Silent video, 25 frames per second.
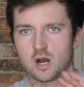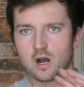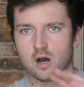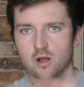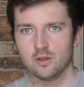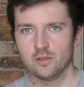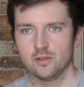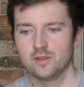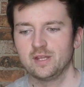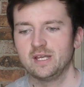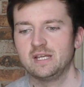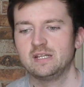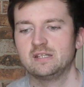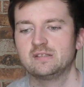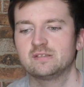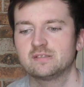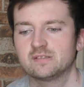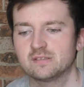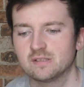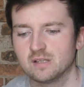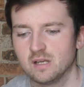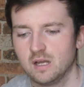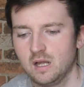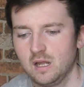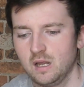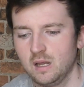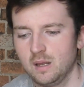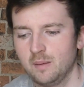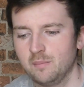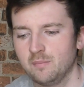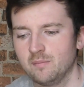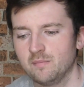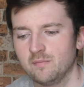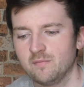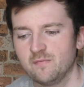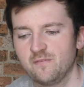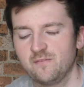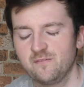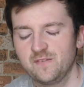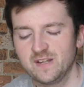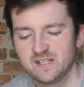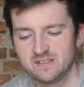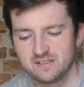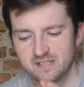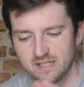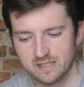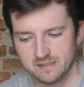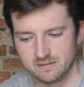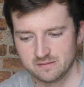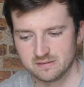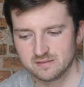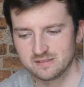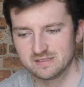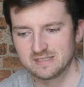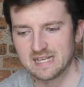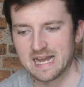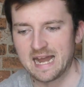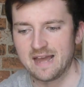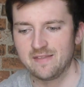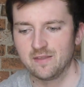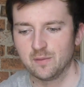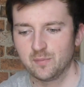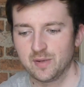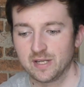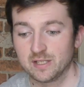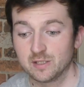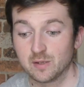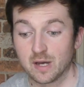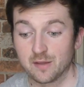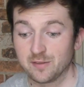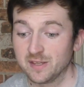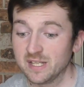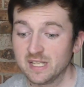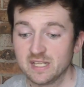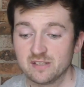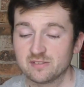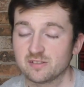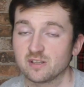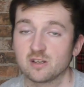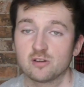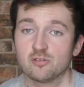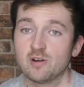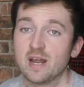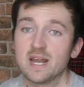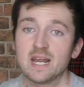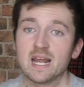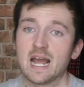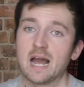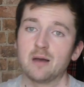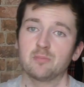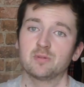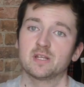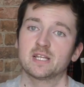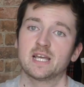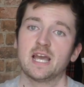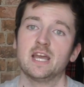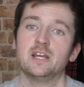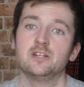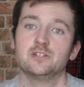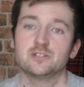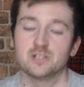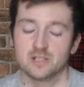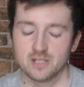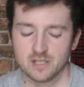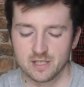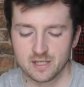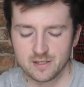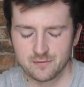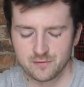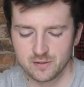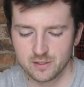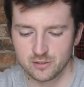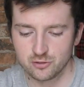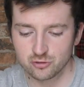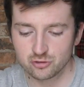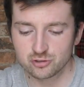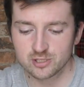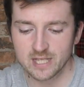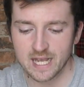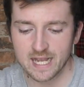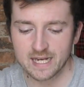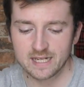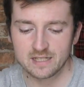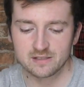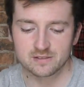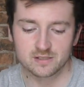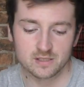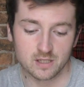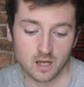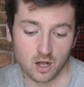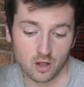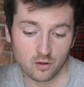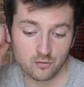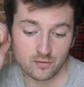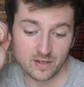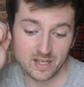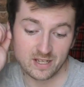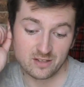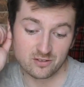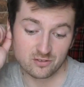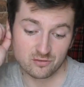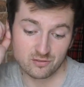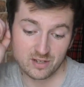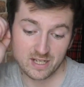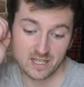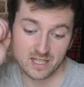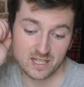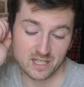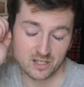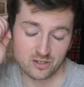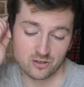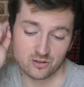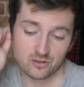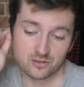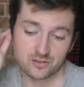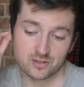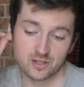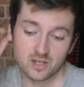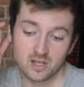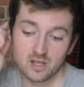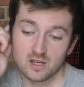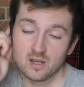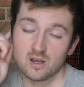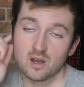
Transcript: on this fitting site that Ping do, I think it's a great application, and if you're just getting into golf, it is a really good